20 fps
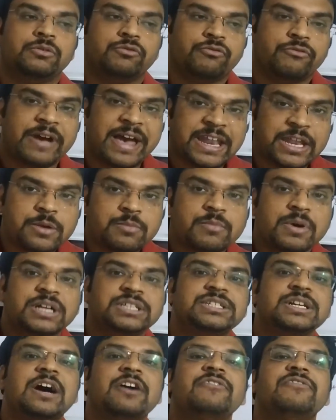very much
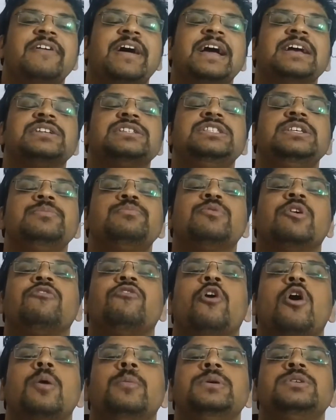affects the
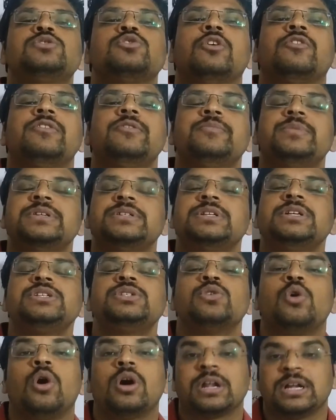performance of a
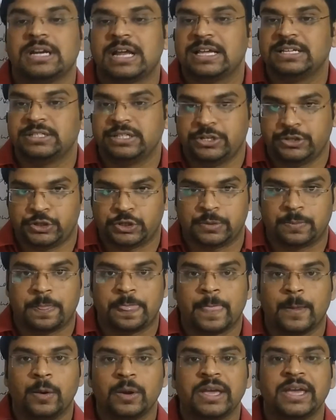business organization.
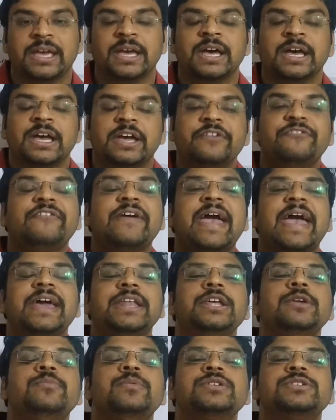Okay, if
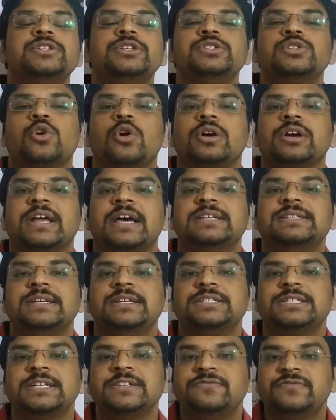any business
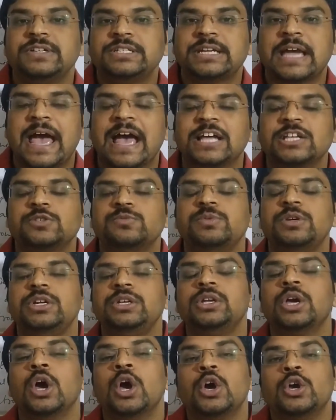organization which has
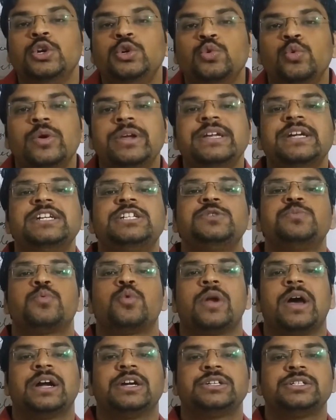been doing its
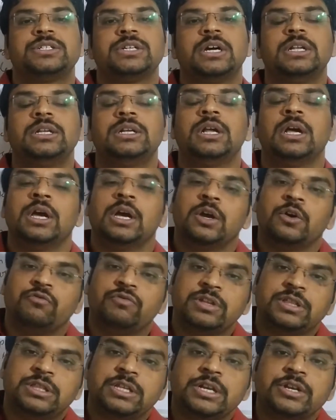production
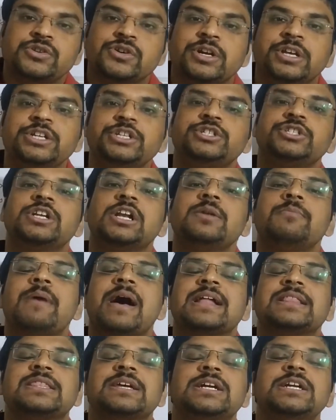with the traditional
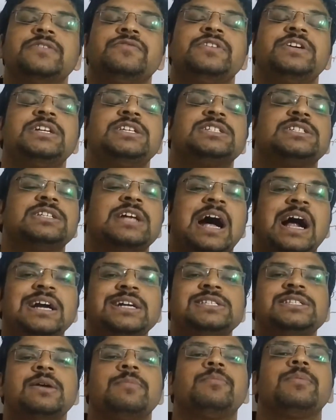method, if it
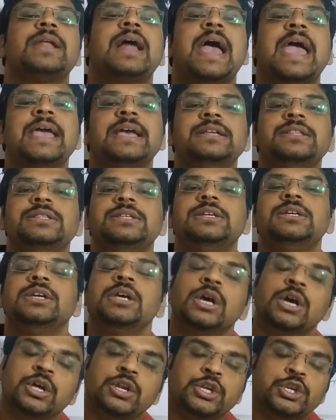starts applying the
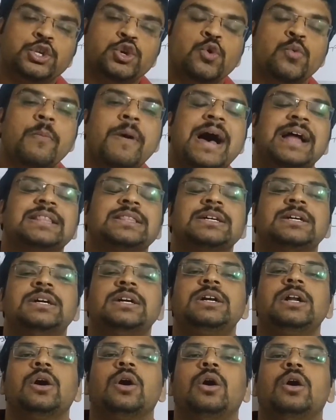new
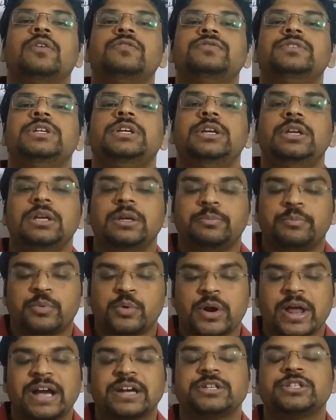method of the
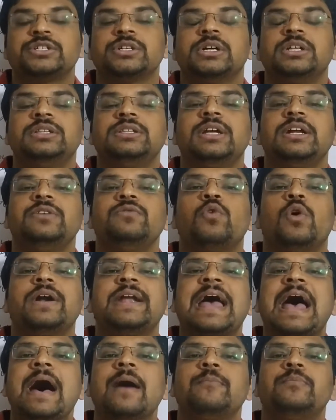production, then what
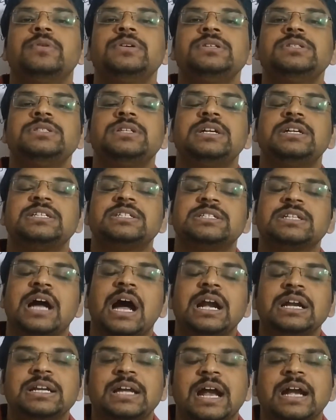happens? They
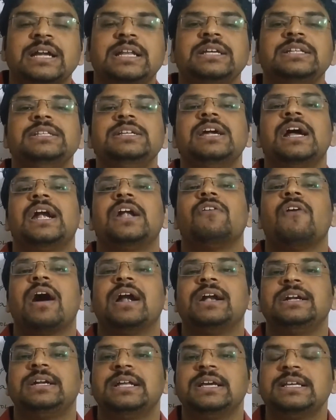start getting the
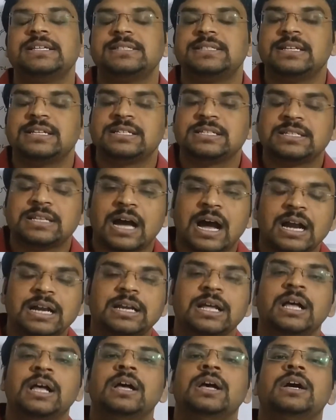advantage, they
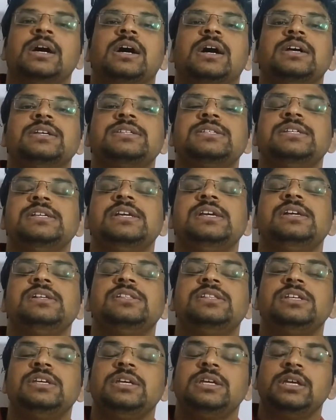start seeing
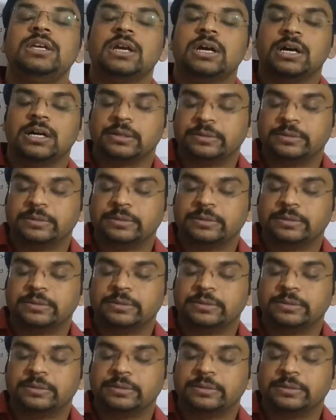the